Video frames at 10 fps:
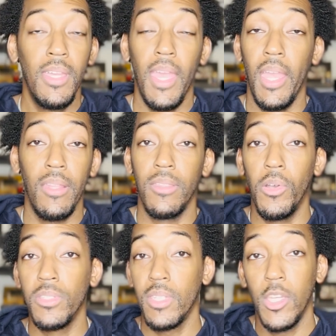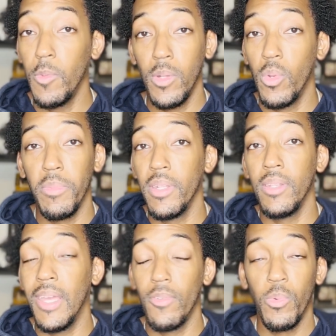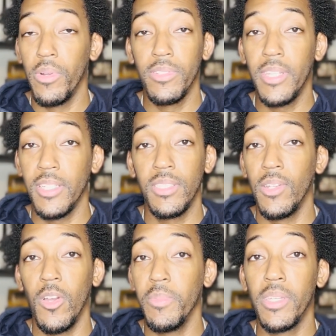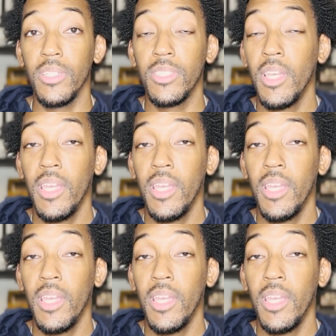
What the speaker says: and those human women never were tested on because